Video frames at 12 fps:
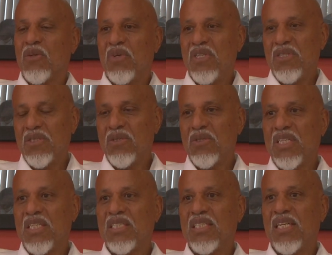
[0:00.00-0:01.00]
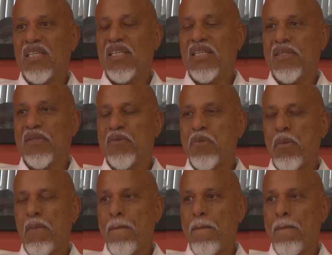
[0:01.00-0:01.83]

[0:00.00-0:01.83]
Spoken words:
one has to understand that